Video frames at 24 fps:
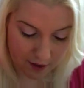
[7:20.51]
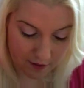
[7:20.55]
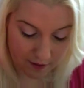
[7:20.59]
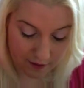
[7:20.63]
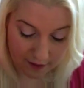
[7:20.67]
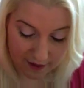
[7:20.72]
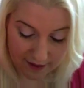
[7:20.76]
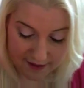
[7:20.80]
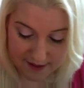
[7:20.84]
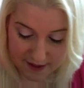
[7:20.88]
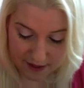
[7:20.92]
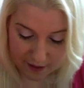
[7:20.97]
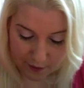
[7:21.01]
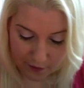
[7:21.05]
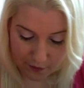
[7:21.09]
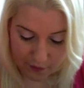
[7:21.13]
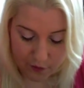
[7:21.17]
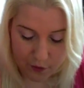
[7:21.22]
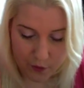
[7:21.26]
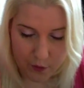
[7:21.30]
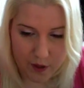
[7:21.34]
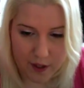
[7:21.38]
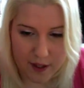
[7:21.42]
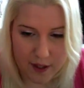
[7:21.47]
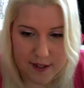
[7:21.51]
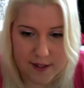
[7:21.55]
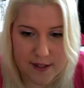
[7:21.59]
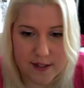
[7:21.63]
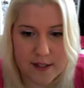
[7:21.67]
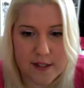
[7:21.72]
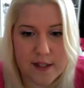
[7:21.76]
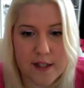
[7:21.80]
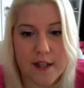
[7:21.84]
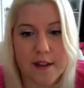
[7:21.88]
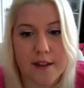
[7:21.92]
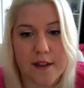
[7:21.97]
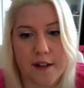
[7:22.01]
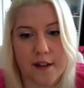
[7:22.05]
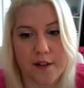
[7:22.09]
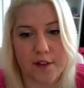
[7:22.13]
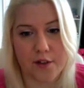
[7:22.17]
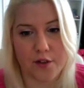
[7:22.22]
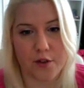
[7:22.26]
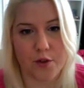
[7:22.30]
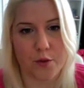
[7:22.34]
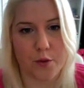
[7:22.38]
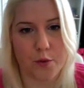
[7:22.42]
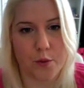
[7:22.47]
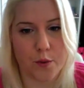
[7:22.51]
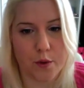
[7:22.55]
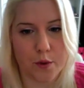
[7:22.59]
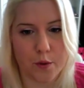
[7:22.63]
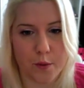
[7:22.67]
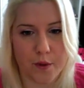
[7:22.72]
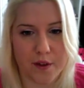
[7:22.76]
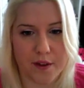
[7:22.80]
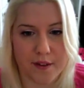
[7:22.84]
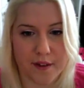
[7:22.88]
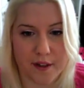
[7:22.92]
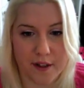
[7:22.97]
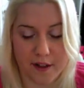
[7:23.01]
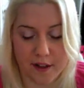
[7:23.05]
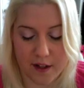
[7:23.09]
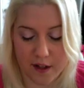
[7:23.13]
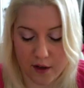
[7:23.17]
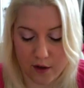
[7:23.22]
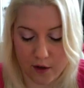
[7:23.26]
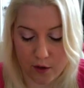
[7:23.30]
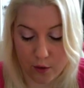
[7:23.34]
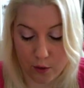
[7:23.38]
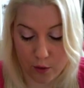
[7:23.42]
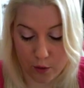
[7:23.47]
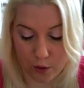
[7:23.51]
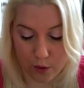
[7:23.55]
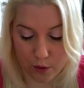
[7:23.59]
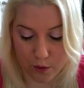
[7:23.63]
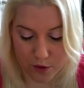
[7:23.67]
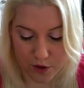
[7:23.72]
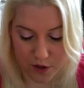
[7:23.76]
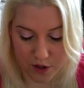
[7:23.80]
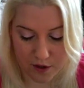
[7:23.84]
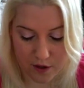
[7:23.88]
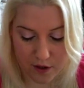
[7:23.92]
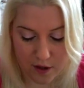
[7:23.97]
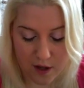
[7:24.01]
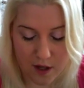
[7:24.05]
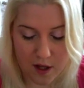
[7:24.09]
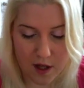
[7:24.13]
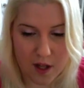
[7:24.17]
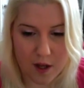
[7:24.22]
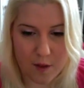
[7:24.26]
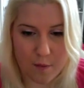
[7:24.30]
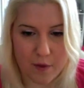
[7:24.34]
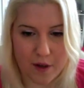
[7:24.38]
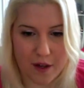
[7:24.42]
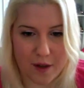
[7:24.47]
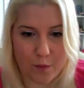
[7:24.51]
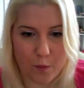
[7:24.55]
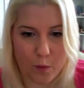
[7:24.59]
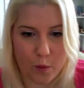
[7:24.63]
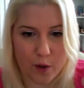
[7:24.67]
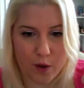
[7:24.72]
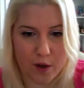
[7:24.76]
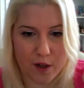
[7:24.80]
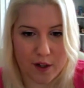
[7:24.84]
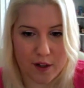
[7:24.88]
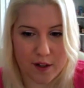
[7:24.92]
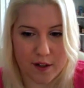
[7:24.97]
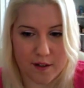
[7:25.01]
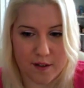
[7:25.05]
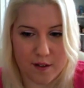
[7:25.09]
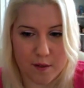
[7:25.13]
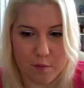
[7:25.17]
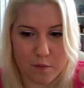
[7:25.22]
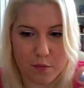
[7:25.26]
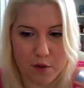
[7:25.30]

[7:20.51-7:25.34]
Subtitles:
The last thing I'm reviewing has nothing to do with skincare or lotion, but I'm wearing this